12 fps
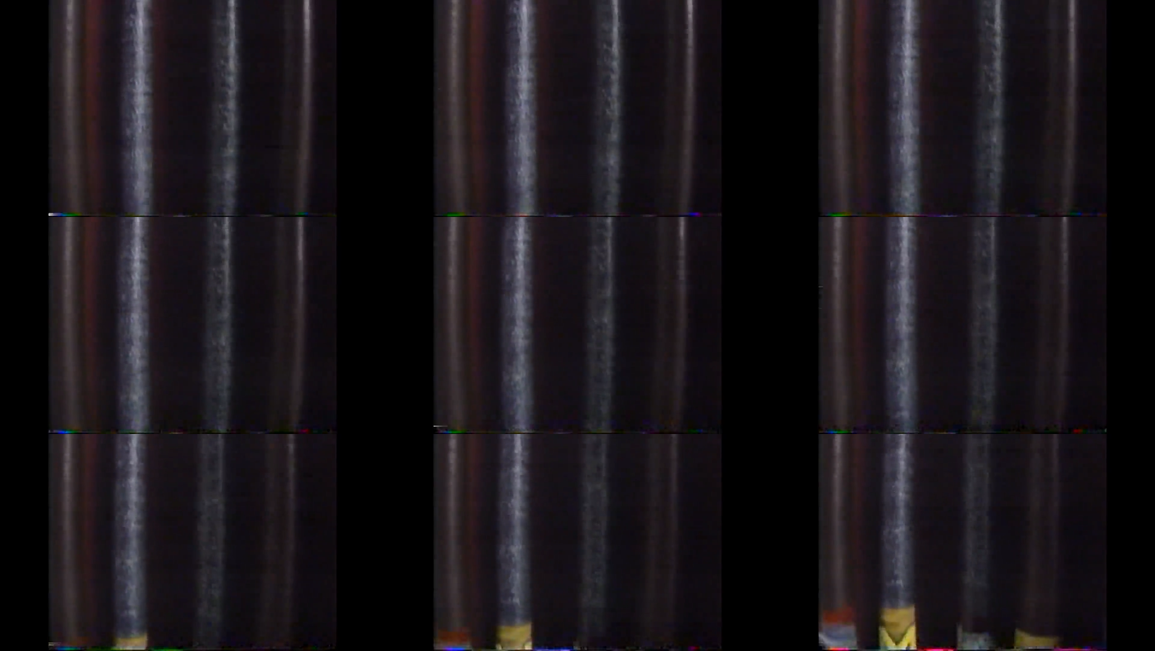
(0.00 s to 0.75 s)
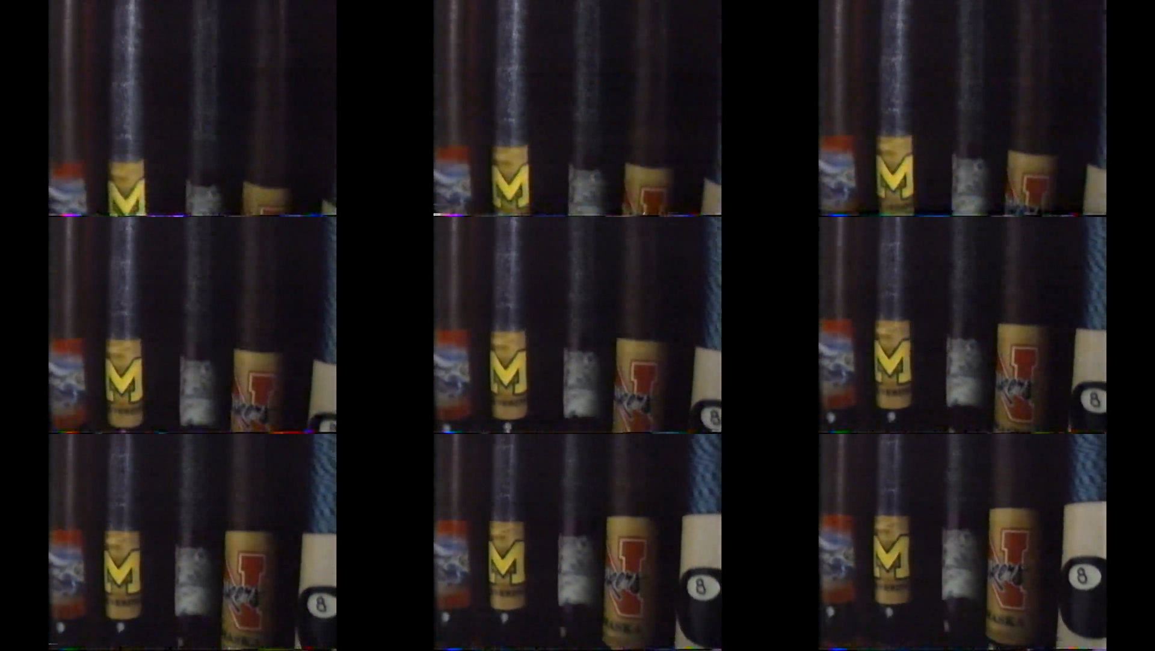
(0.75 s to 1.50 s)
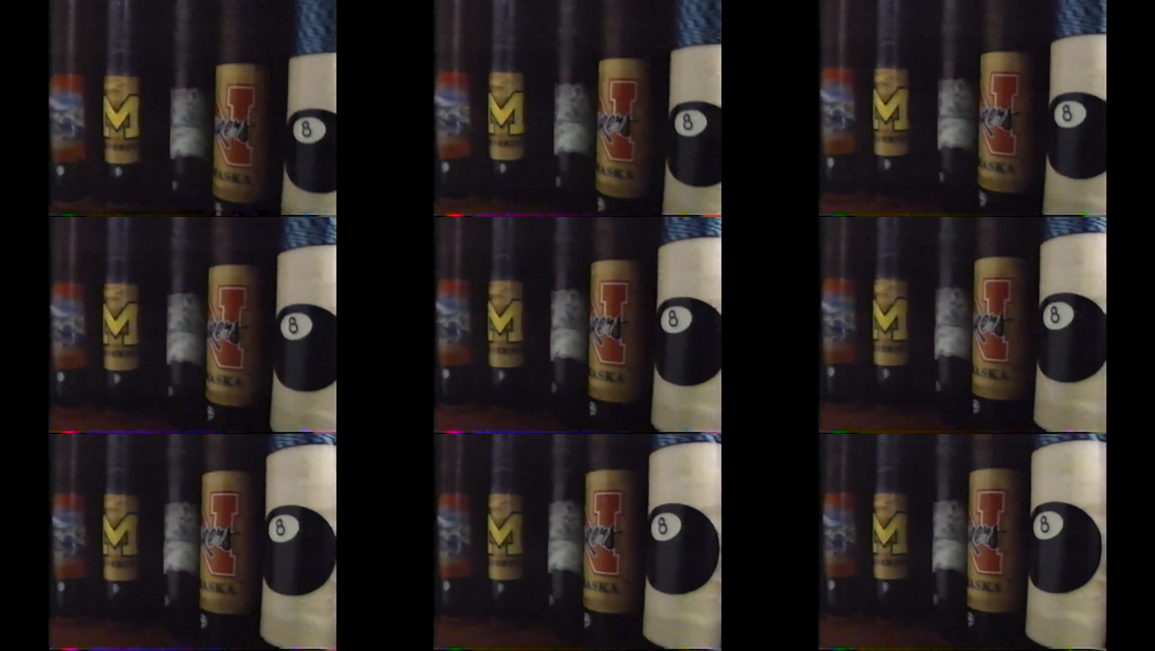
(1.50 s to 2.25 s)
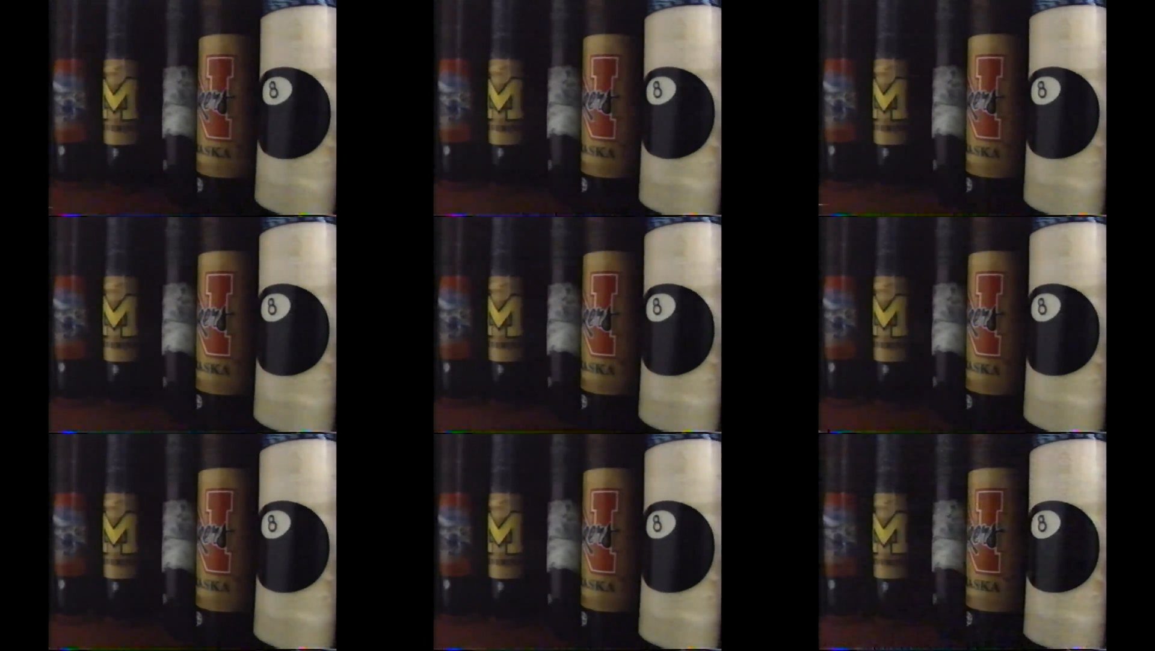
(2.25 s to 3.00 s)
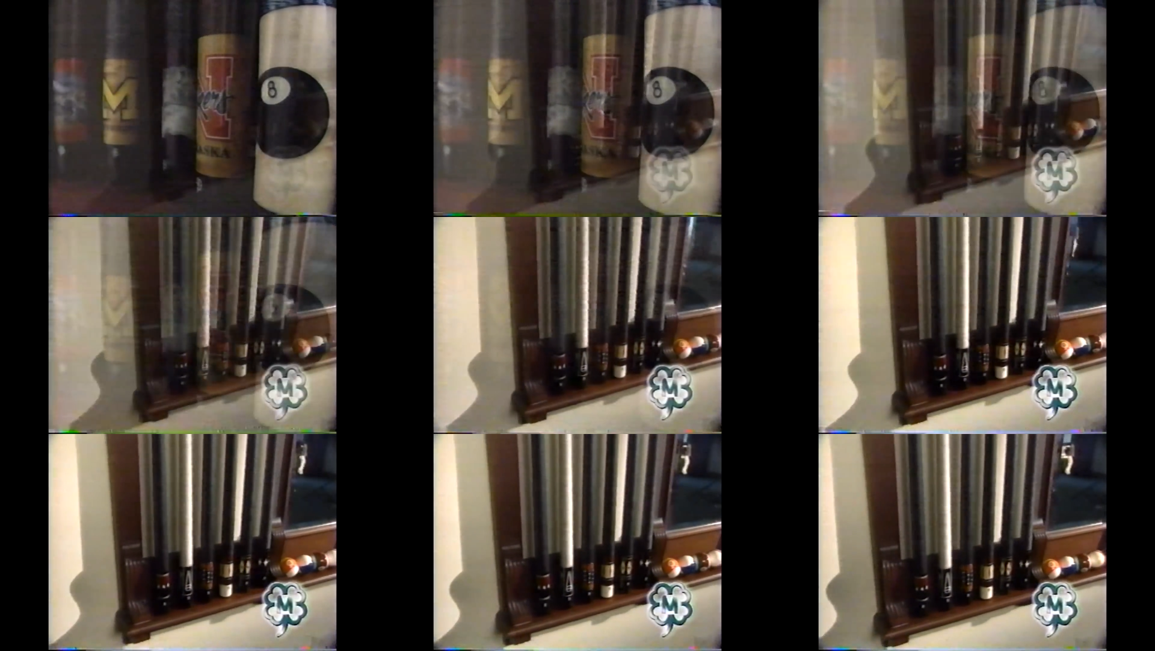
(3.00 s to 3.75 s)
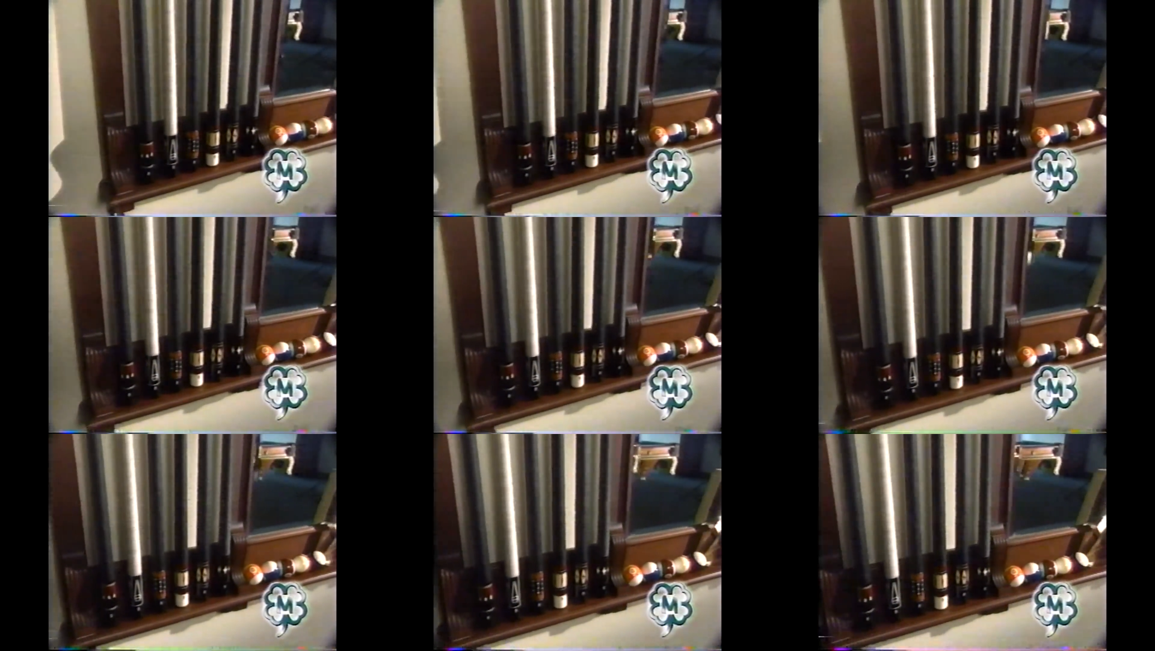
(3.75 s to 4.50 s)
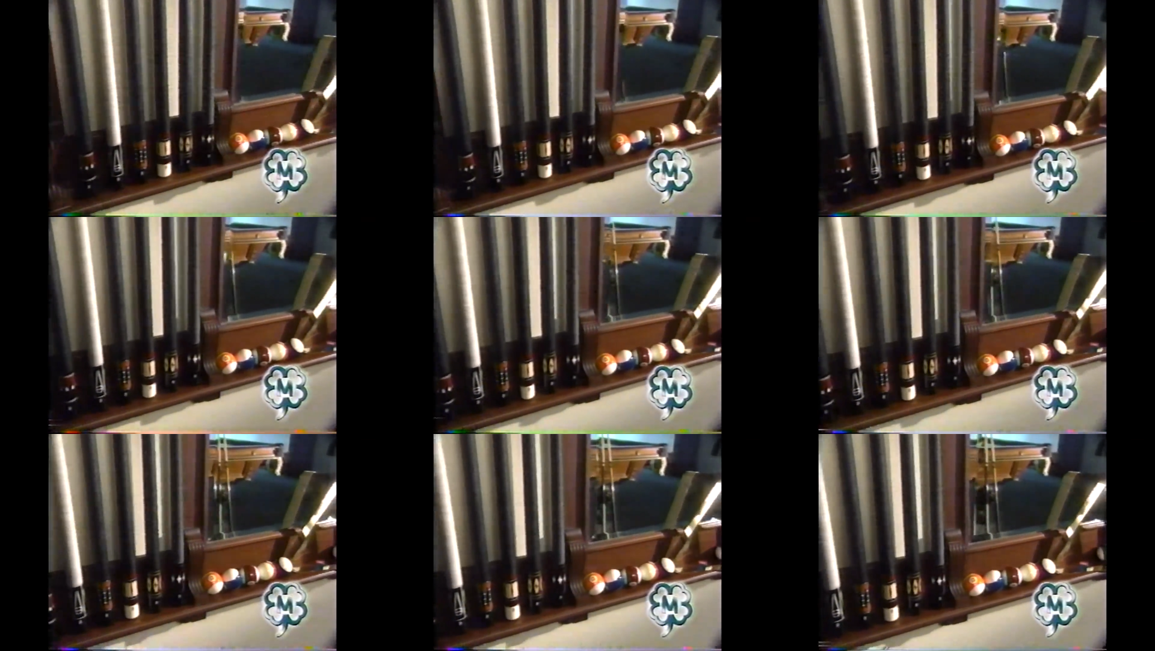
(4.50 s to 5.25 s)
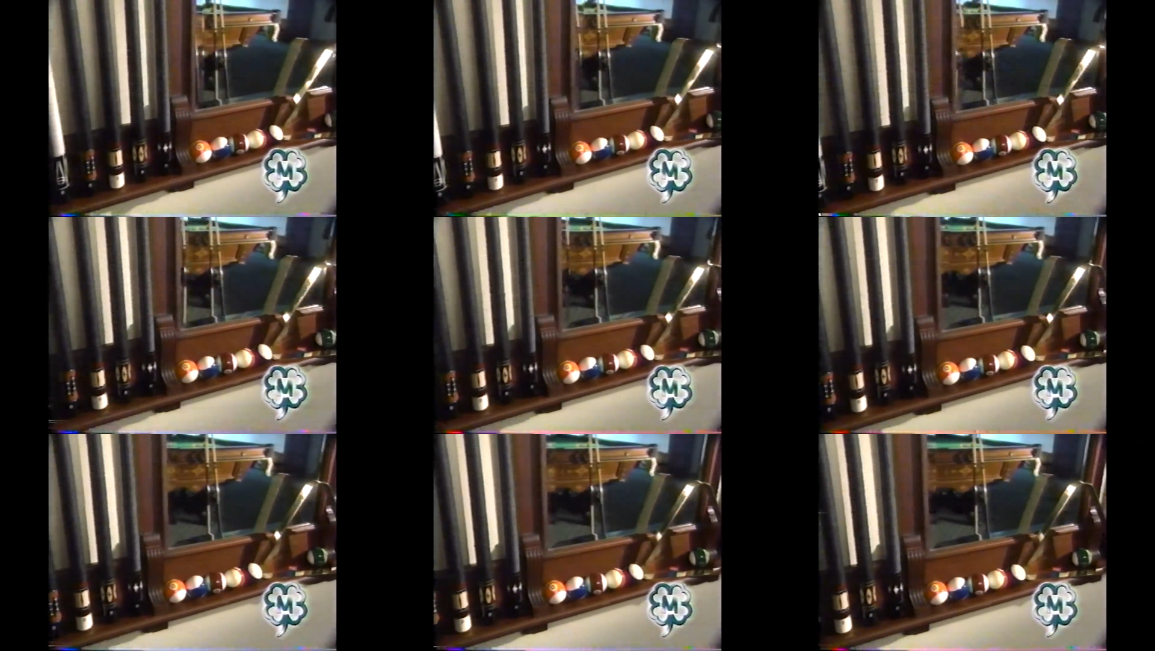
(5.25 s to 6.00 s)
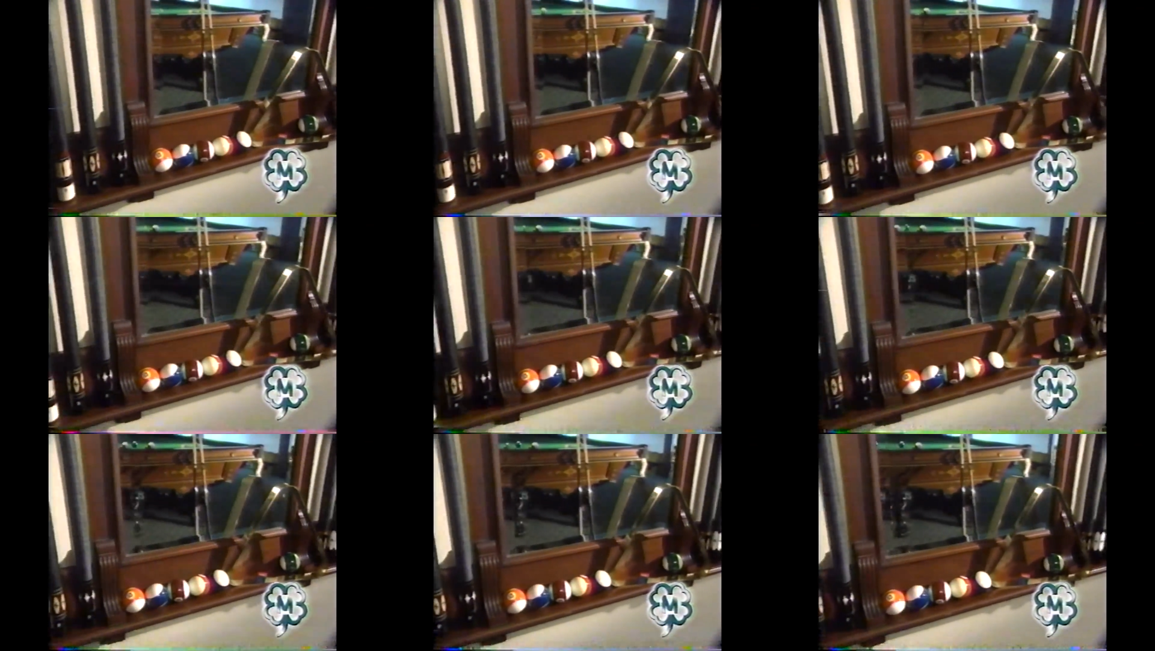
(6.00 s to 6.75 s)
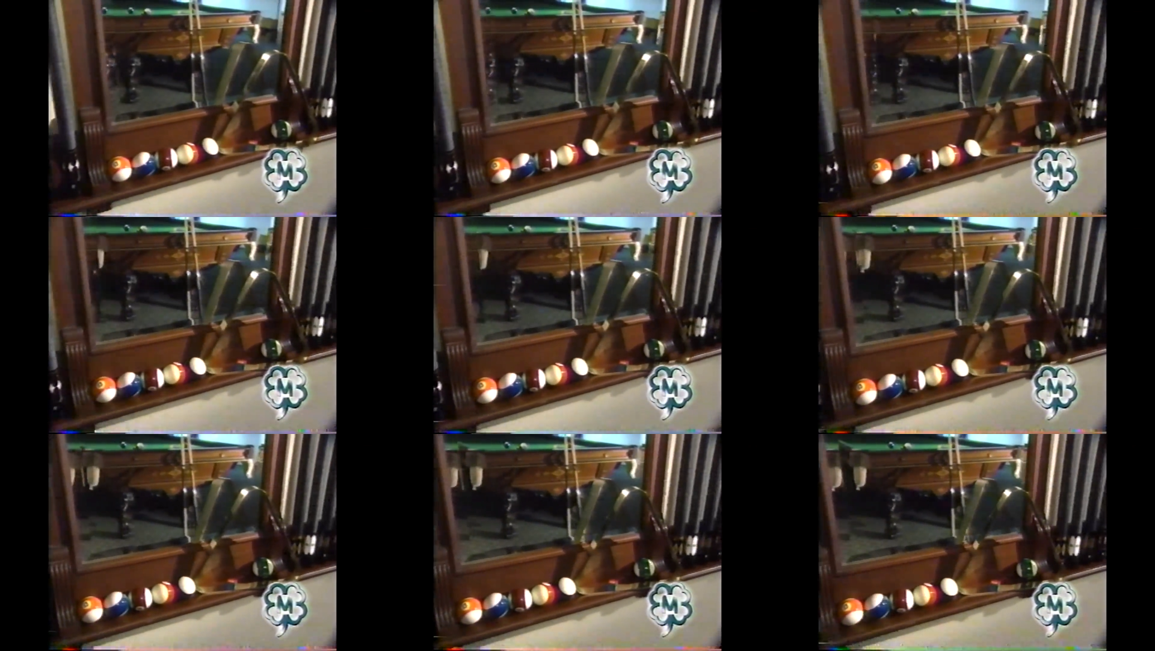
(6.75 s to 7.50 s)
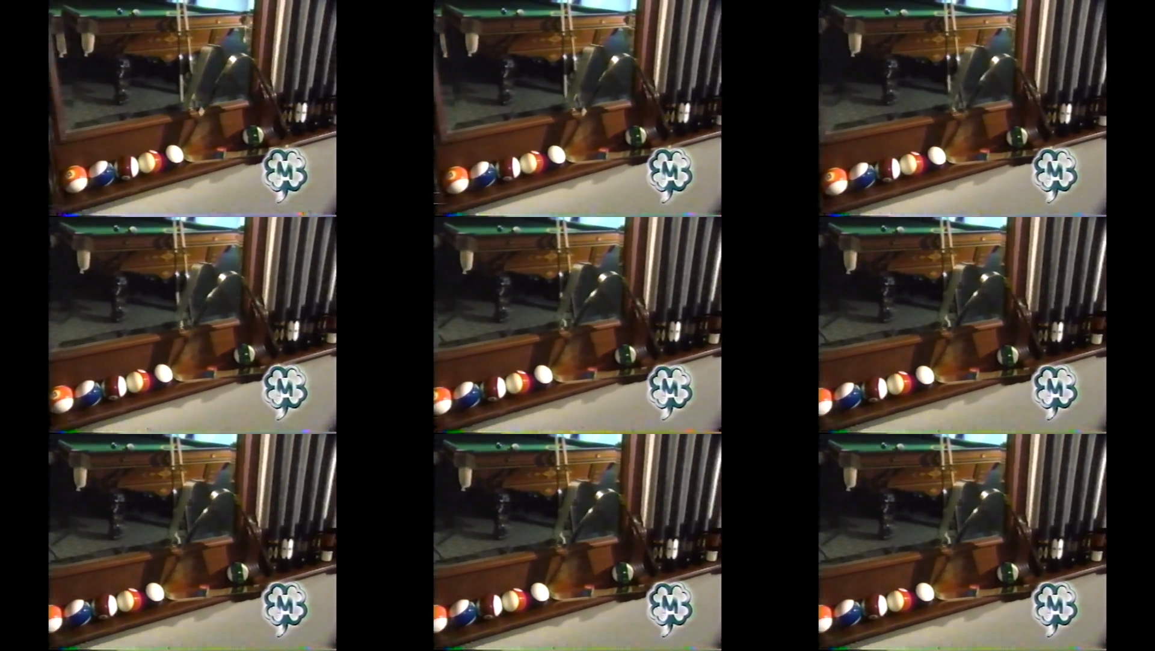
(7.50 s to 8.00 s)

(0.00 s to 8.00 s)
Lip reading: [unreadable: no face in view]